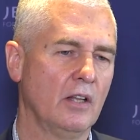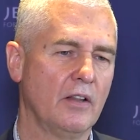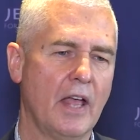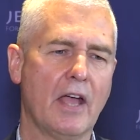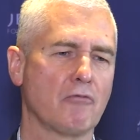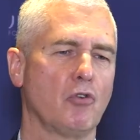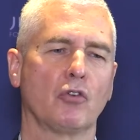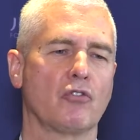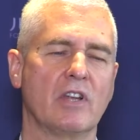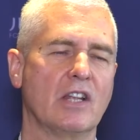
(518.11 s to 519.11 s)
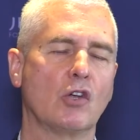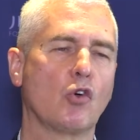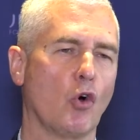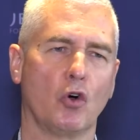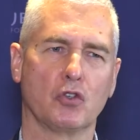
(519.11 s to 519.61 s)
they have not really
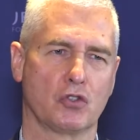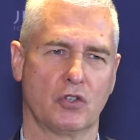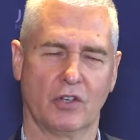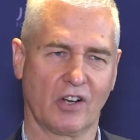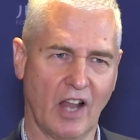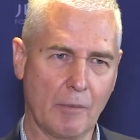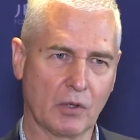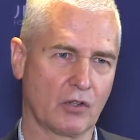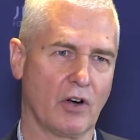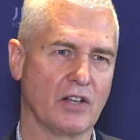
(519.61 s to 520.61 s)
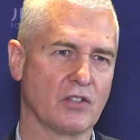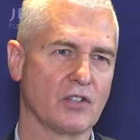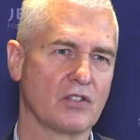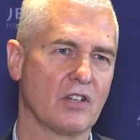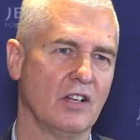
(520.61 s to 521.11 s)
caused the climate
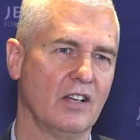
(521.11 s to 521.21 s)
crisis.